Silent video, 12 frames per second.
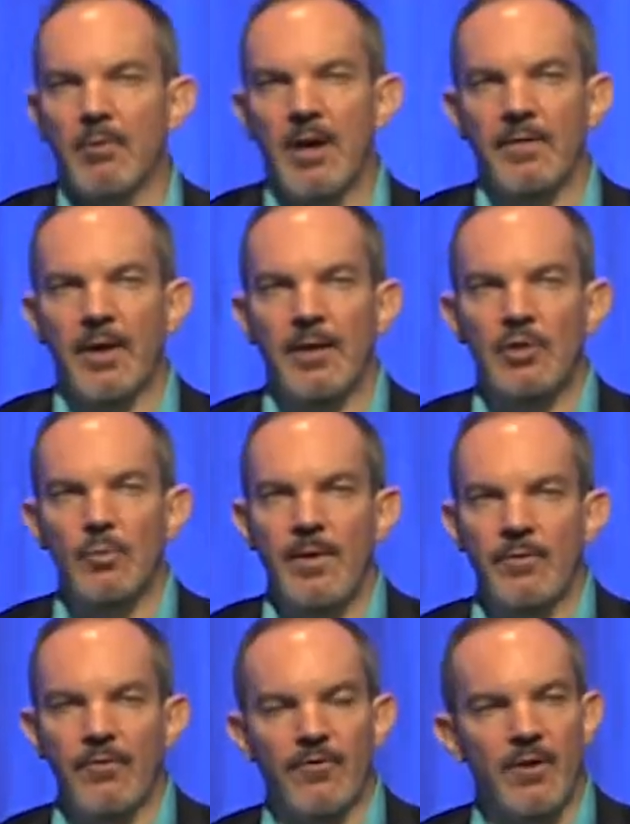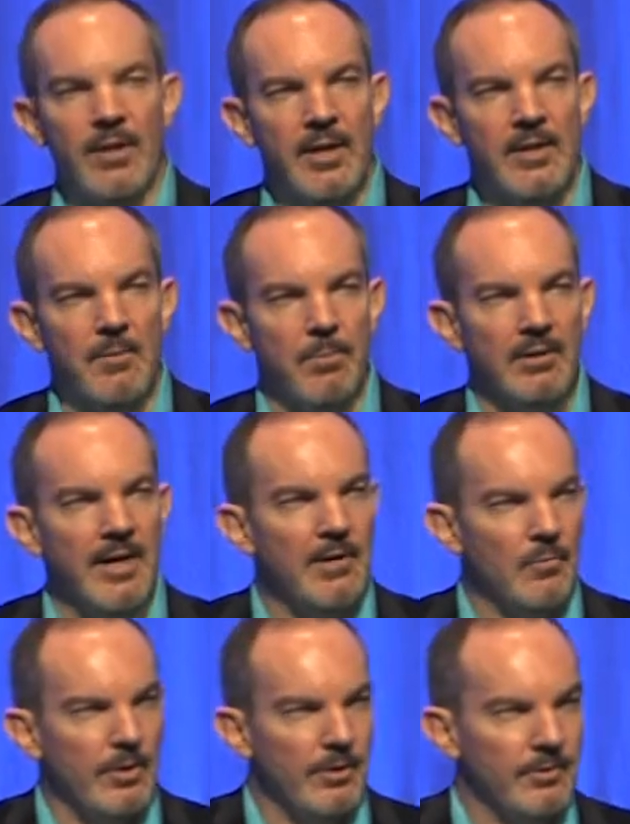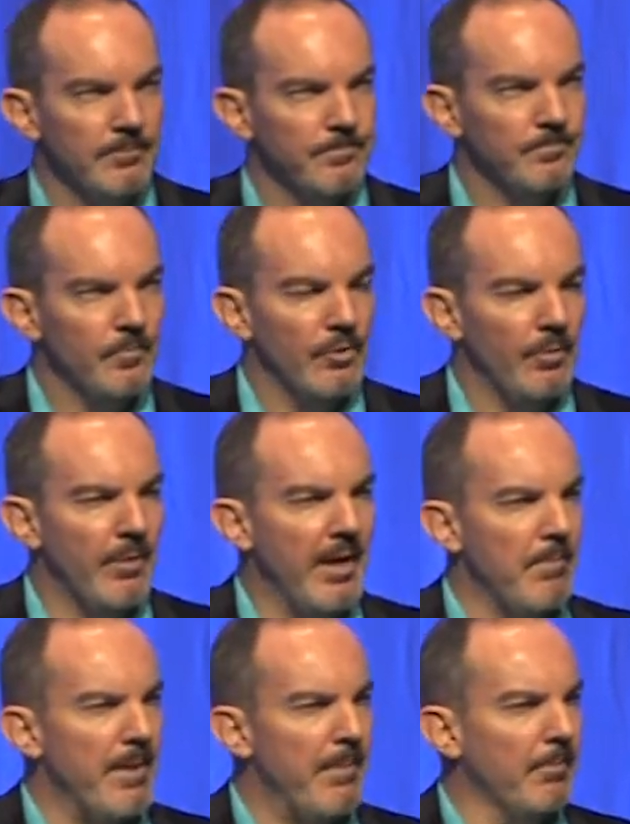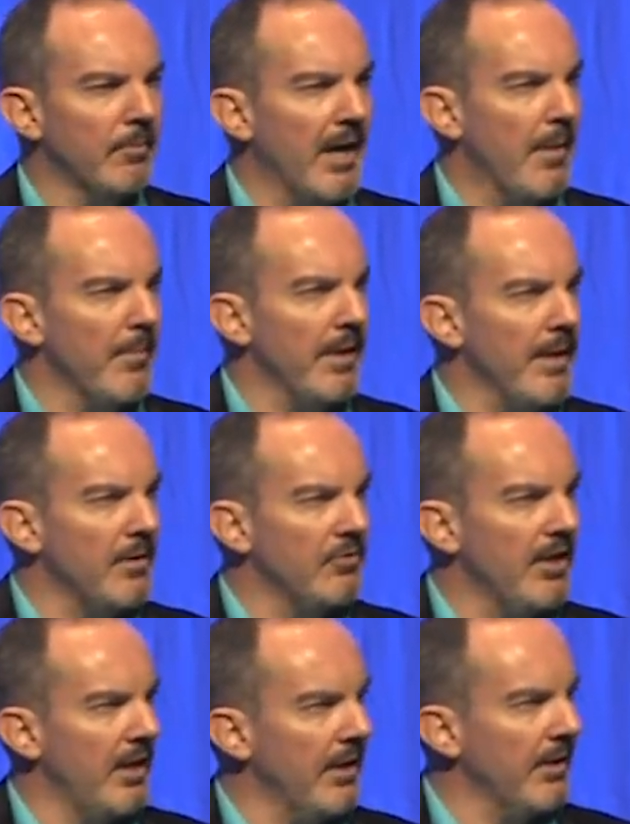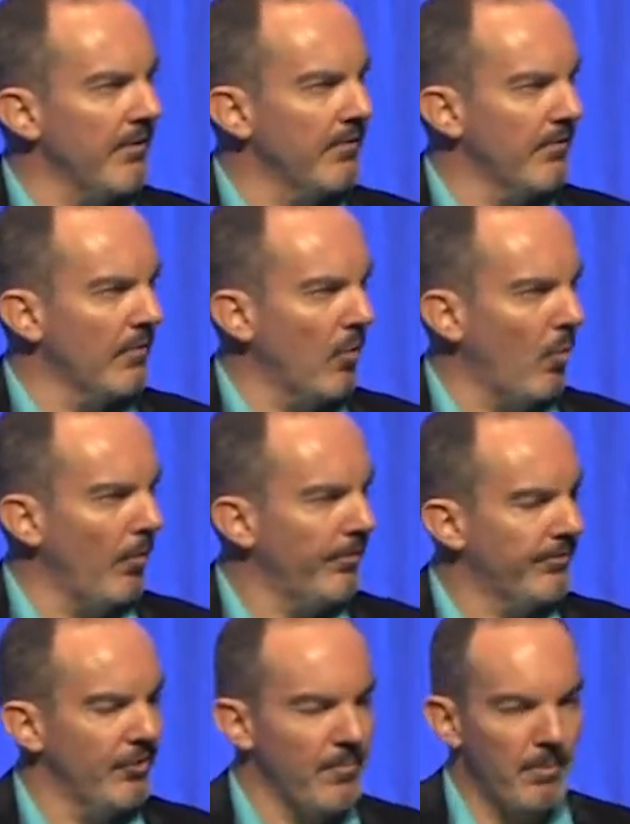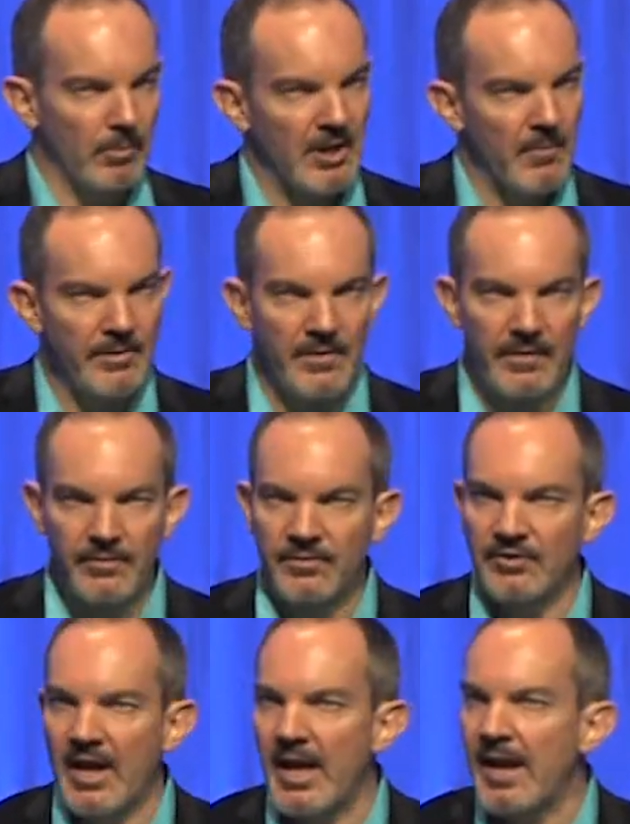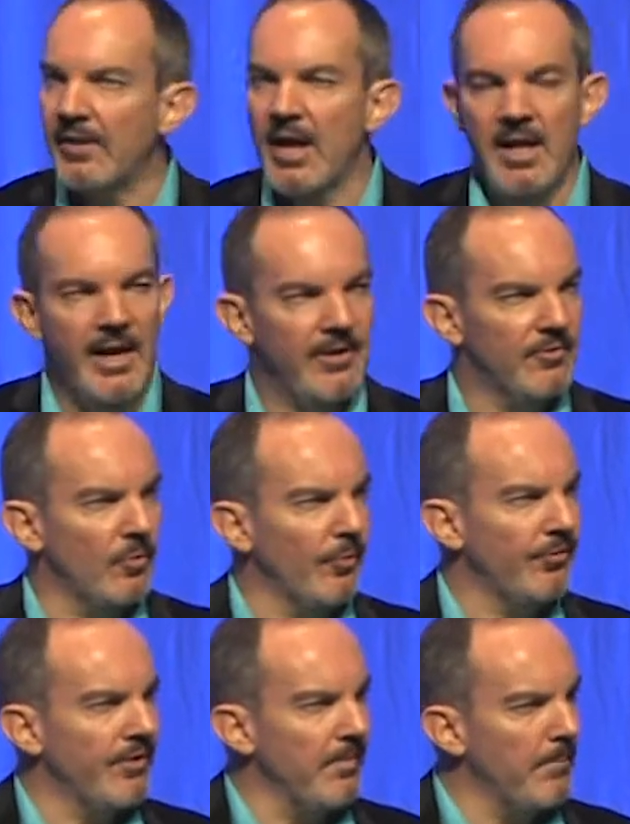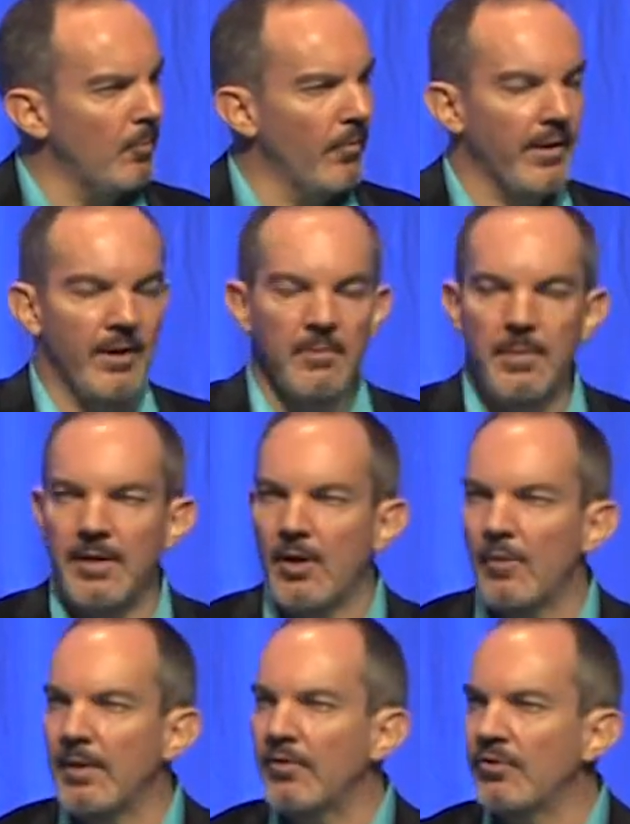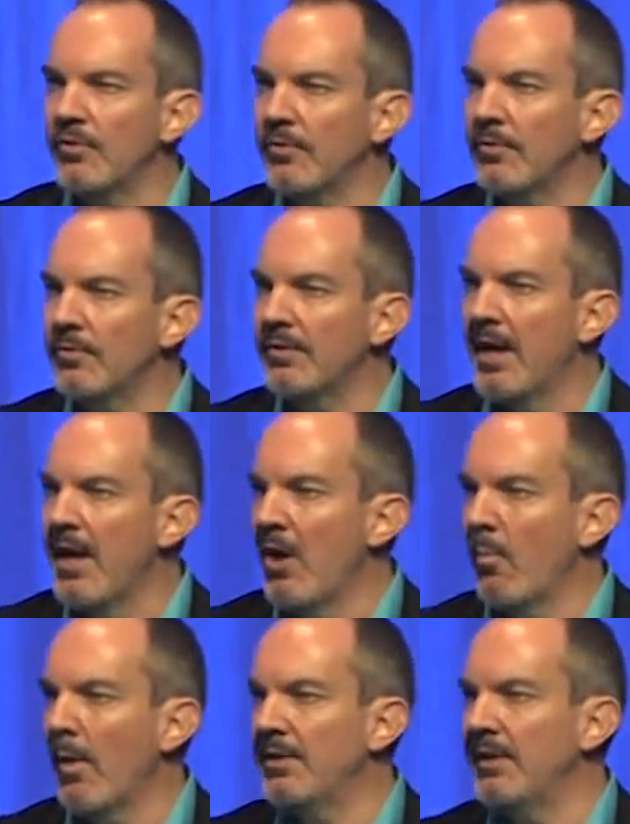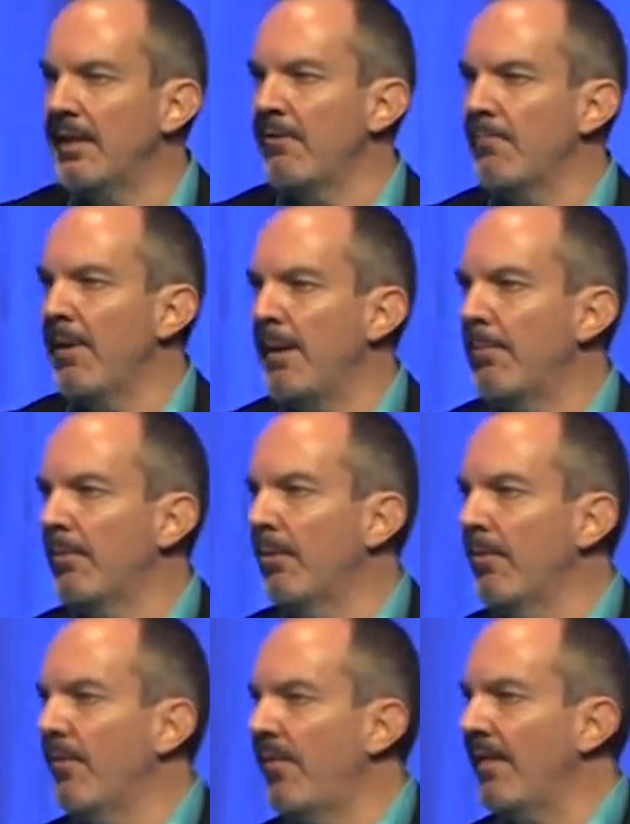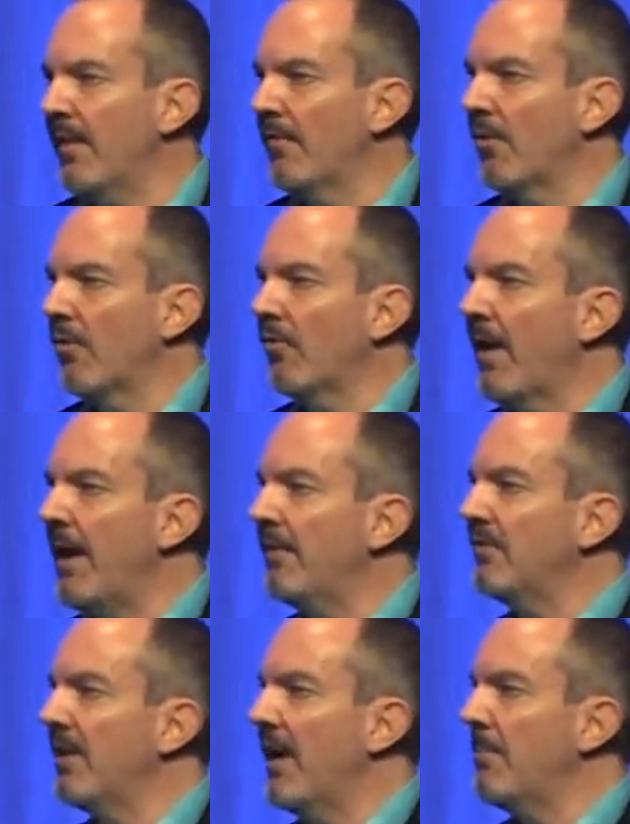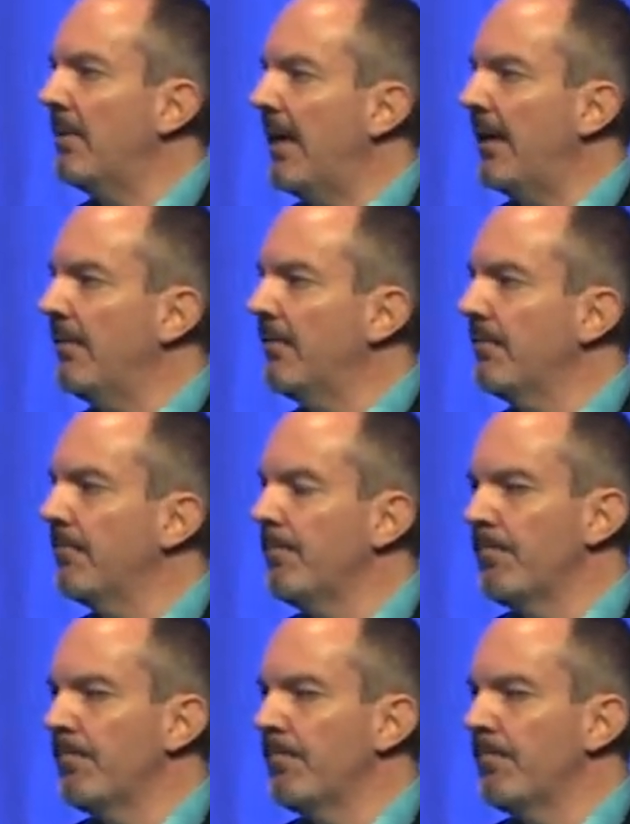challenges to death benefit payouts was examined by Cooper Grace Ward partner Scott Hay Bartlam, stressing proper planning was critical. We're dealing with people who think they've got great estate plans,